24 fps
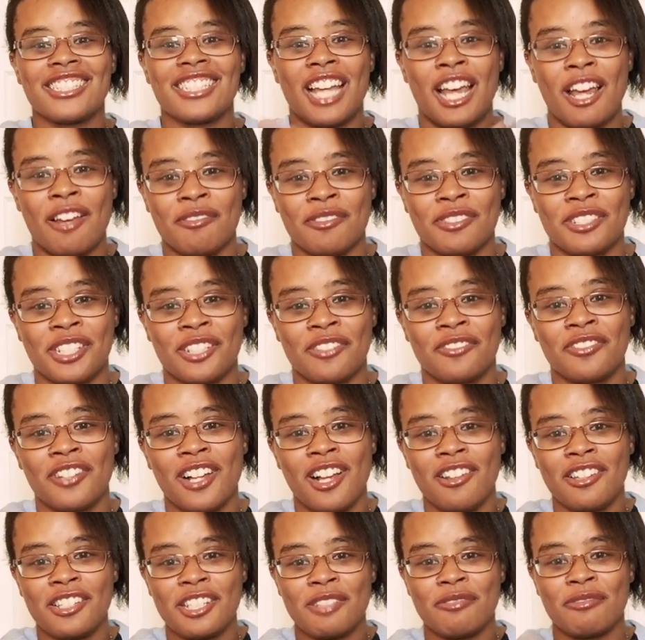is MC
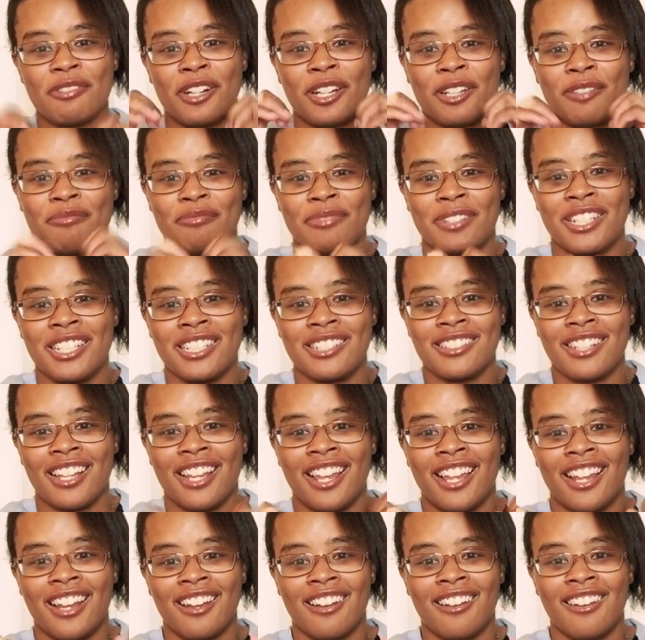Flawless spreading peace
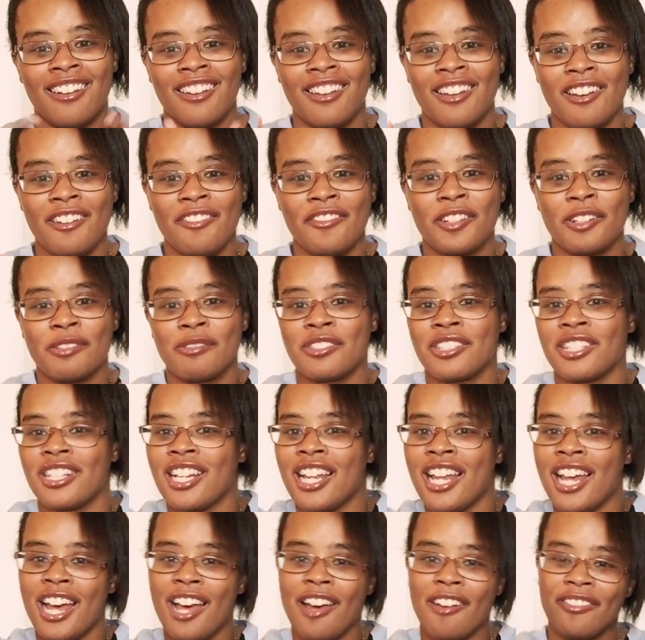and love come to
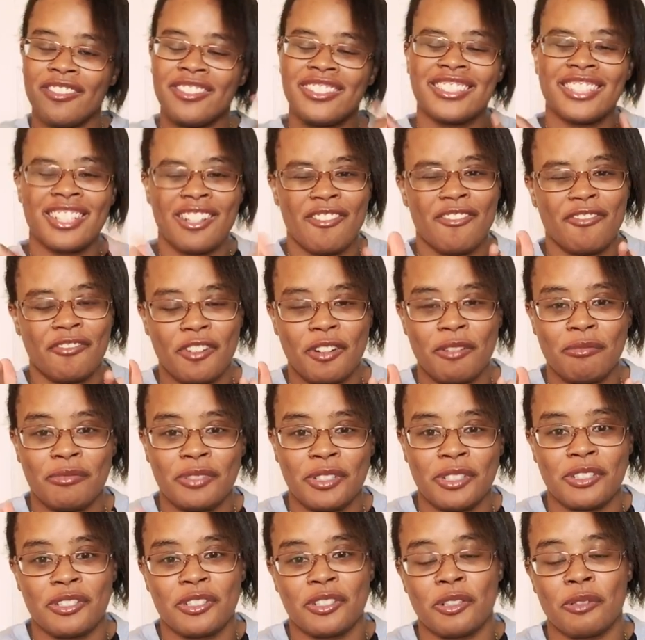life from
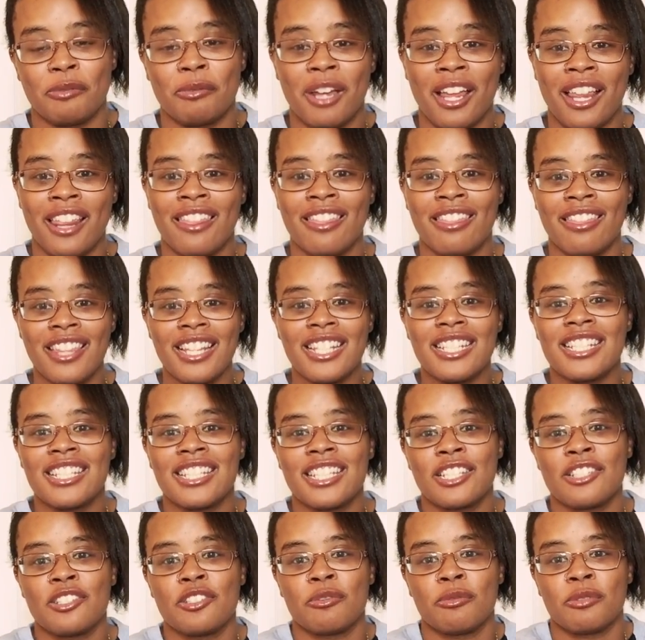YouTube. And
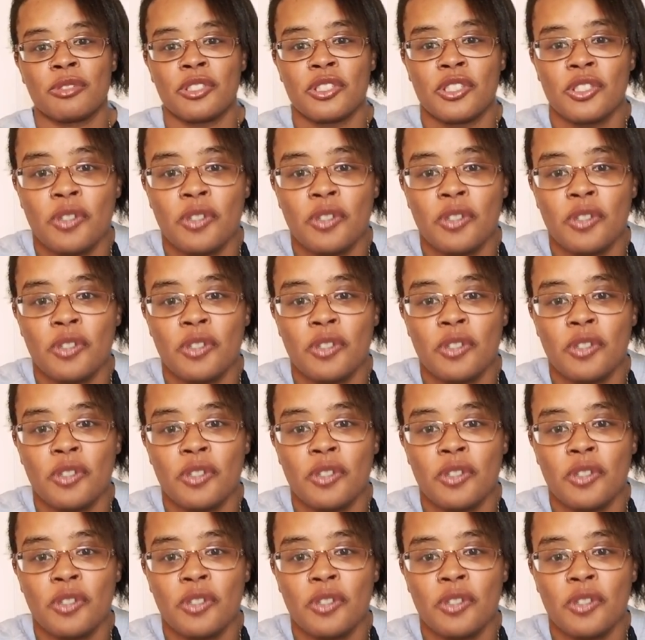this is Tune In